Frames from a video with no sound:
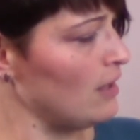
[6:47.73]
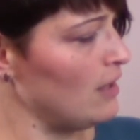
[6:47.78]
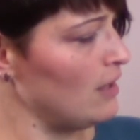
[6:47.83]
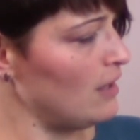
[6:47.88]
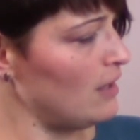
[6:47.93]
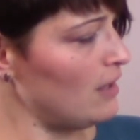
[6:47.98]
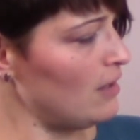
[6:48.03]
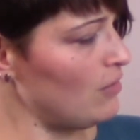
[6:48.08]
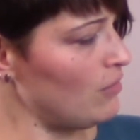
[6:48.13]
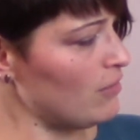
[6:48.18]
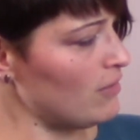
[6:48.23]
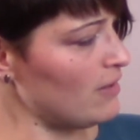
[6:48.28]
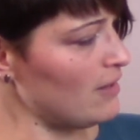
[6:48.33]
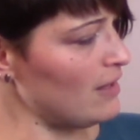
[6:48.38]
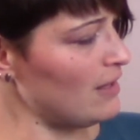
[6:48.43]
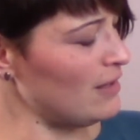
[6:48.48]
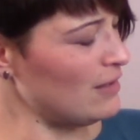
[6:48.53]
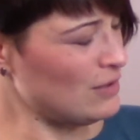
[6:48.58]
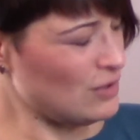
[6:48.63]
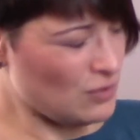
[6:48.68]
he looks
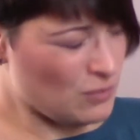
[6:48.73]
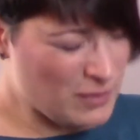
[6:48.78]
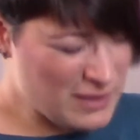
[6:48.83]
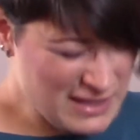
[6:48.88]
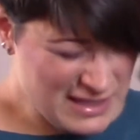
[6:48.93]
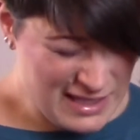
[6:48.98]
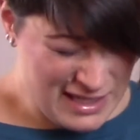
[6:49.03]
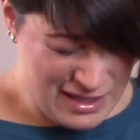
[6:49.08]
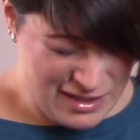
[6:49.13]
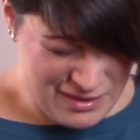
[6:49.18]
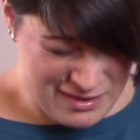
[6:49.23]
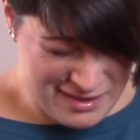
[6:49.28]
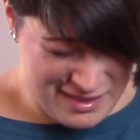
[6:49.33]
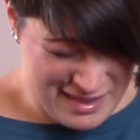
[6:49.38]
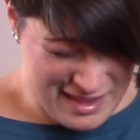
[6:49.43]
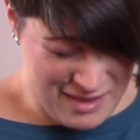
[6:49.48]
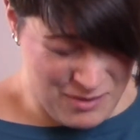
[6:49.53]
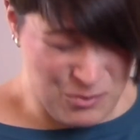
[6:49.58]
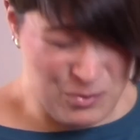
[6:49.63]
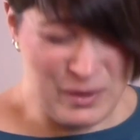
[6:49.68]
like he's squinting because
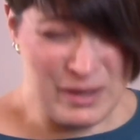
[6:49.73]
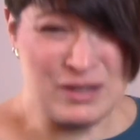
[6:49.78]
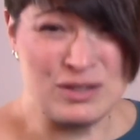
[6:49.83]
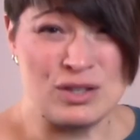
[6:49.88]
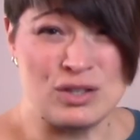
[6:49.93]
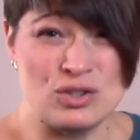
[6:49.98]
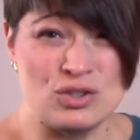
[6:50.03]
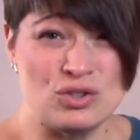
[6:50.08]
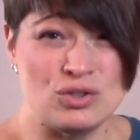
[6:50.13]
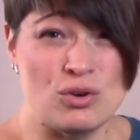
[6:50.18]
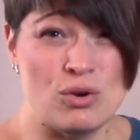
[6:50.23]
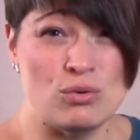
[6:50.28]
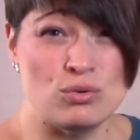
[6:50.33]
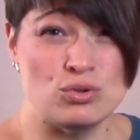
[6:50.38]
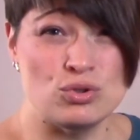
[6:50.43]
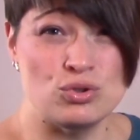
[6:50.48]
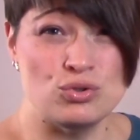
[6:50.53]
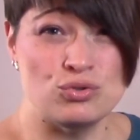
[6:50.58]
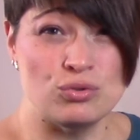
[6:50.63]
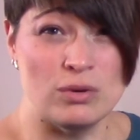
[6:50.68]
that wind is so
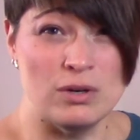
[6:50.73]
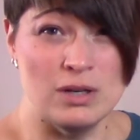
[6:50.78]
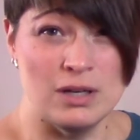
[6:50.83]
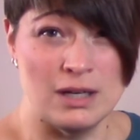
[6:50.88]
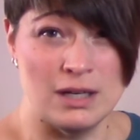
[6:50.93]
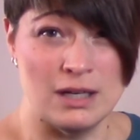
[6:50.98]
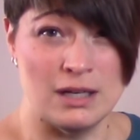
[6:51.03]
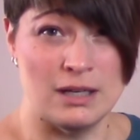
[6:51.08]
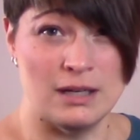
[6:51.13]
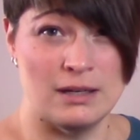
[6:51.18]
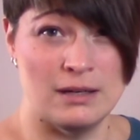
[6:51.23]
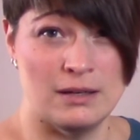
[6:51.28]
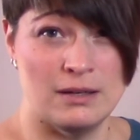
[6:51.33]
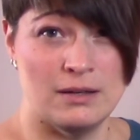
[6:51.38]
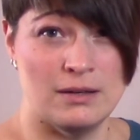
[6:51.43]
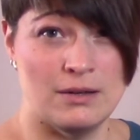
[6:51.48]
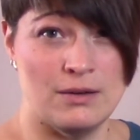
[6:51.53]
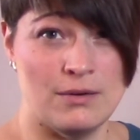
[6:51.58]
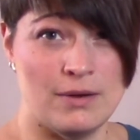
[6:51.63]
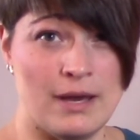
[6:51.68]
strong."
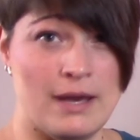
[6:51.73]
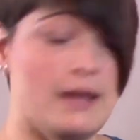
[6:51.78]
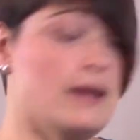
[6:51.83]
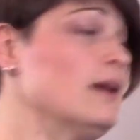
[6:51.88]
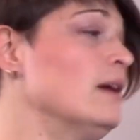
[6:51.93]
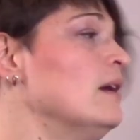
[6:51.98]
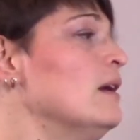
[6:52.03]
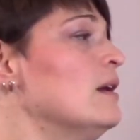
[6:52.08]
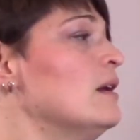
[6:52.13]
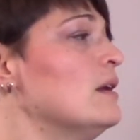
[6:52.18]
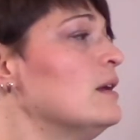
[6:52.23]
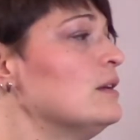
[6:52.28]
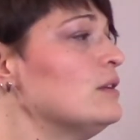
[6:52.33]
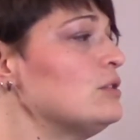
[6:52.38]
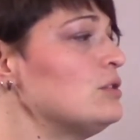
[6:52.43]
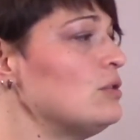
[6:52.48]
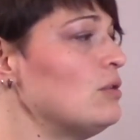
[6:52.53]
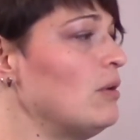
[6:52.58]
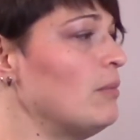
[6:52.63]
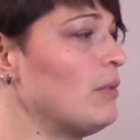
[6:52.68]
Okay,
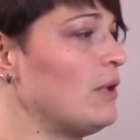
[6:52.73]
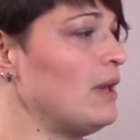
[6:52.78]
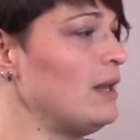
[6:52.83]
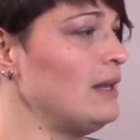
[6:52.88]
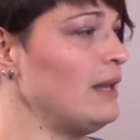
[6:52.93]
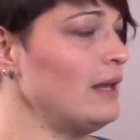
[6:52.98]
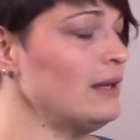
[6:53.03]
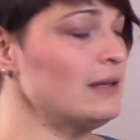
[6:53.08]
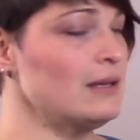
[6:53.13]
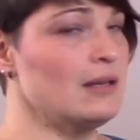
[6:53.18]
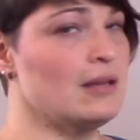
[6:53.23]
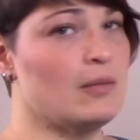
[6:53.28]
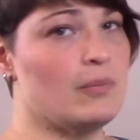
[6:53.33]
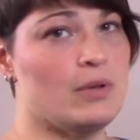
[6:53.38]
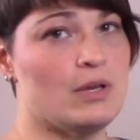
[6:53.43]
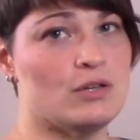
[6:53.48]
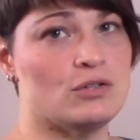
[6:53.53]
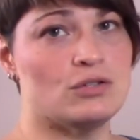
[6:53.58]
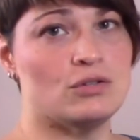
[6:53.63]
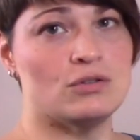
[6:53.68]
so I'm connecting the
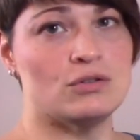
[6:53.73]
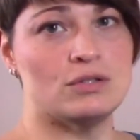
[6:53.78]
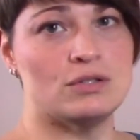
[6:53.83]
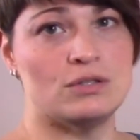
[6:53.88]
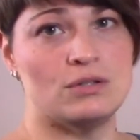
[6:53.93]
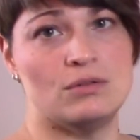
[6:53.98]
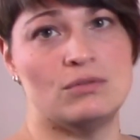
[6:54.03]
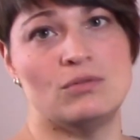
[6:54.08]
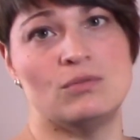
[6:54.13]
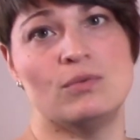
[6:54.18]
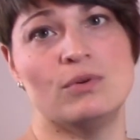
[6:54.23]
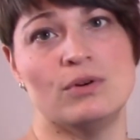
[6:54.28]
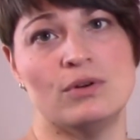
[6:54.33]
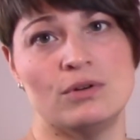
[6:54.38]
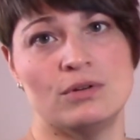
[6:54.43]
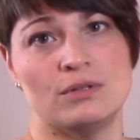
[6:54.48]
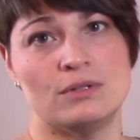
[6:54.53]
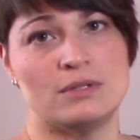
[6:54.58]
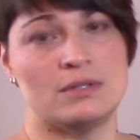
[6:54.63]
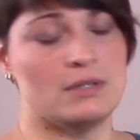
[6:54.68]
pictures to the
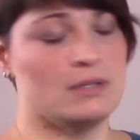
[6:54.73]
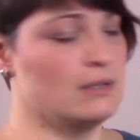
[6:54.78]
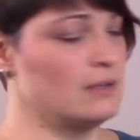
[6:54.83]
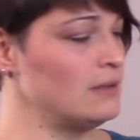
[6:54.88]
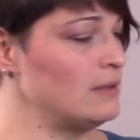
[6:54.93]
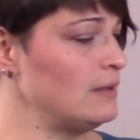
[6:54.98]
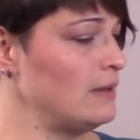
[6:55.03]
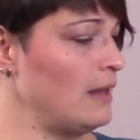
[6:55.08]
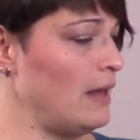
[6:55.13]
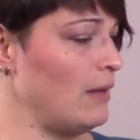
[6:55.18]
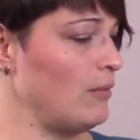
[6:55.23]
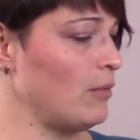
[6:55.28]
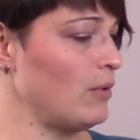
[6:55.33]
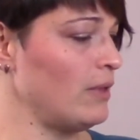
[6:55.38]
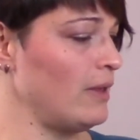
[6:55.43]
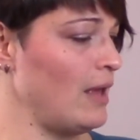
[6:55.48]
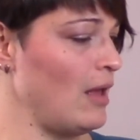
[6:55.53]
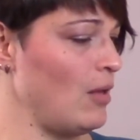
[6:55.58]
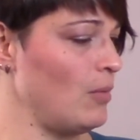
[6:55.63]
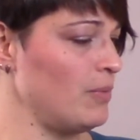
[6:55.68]
words. That
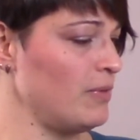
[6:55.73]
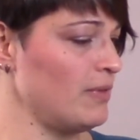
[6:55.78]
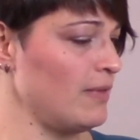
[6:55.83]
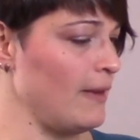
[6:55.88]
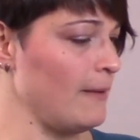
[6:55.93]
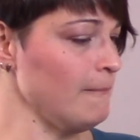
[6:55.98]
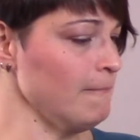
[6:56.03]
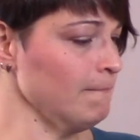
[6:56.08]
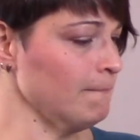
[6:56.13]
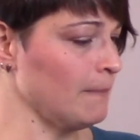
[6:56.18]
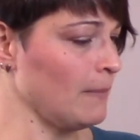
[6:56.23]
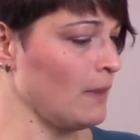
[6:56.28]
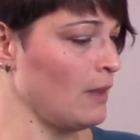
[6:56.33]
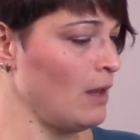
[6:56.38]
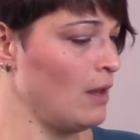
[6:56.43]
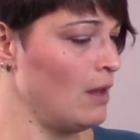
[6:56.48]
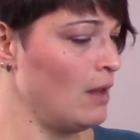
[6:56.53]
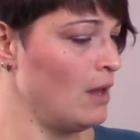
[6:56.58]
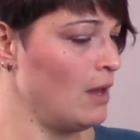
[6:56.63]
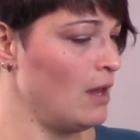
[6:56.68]
really helps them.
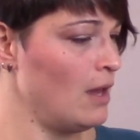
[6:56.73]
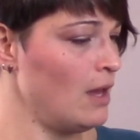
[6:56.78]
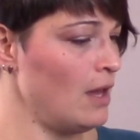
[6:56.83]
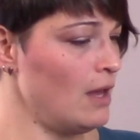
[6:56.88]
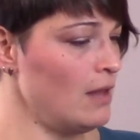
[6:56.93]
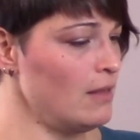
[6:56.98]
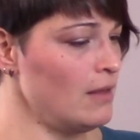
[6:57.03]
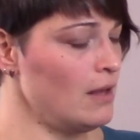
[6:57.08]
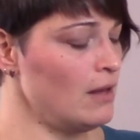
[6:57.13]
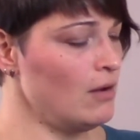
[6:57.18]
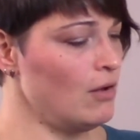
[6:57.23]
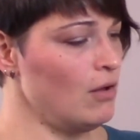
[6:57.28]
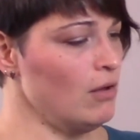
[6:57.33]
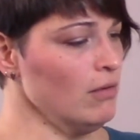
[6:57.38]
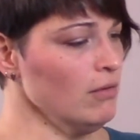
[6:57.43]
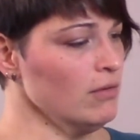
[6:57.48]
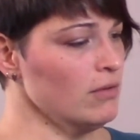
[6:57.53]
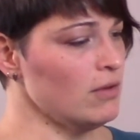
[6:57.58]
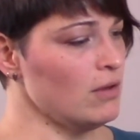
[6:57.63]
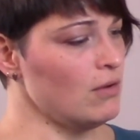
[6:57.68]
And then
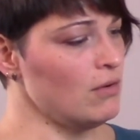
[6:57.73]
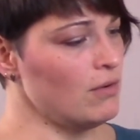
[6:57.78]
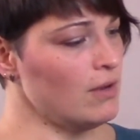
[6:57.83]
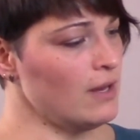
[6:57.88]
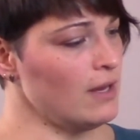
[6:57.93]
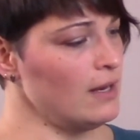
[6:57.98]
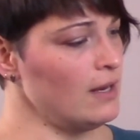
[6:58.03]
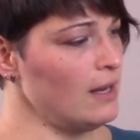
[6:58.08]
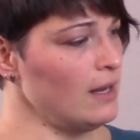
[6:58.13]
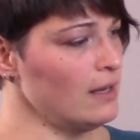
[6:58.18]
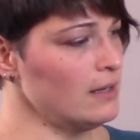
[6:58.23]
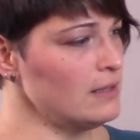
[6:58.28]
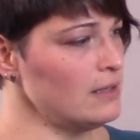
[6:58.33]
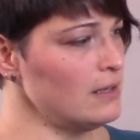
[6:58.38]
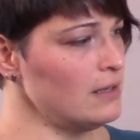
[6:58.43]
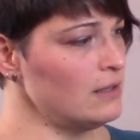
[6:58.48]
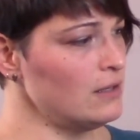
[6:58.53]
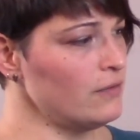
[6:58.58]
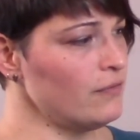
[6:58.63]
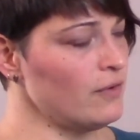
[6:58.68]
also
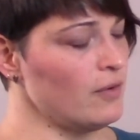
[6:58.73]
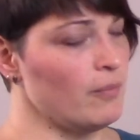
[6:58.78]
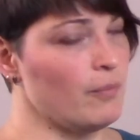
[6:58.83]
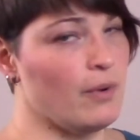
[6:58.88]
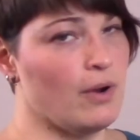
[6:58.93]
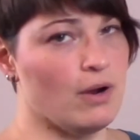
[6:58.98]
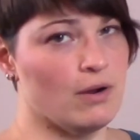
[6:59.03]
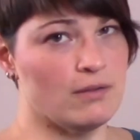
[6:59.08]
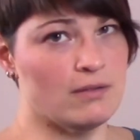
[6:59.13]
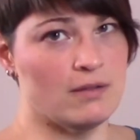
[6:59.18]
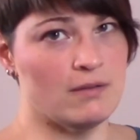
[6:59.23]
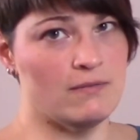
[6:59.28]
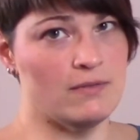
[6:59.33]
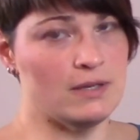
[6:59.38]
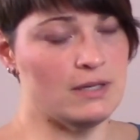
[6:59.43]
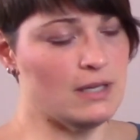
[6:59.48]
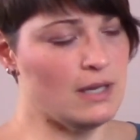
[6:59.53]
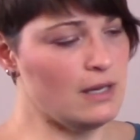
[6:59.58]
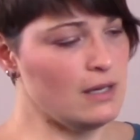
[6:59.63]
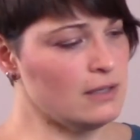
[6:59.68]
connecting different parts of the
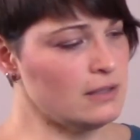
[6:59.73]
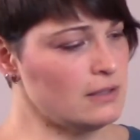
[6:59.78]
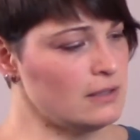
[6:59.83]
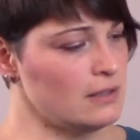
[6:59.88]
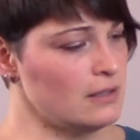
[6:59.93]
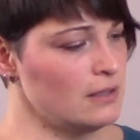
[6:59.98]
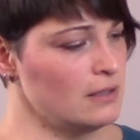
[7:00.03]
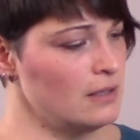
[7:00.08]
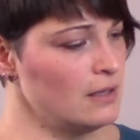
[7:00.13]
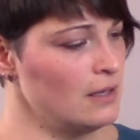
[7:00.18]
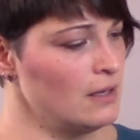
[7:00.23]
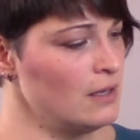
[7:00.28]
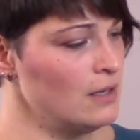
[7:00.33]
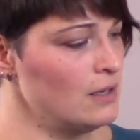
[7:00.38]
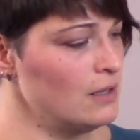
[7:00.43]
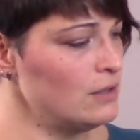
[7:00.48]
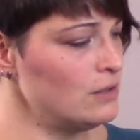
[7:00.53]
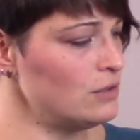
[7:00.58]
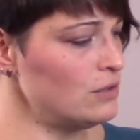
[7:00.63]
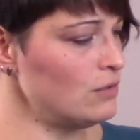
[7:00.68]
text.
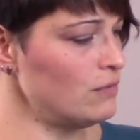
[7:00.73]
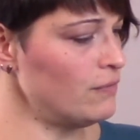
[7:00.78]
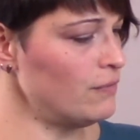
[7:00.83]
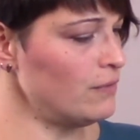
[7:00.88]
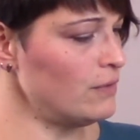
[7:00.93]
So for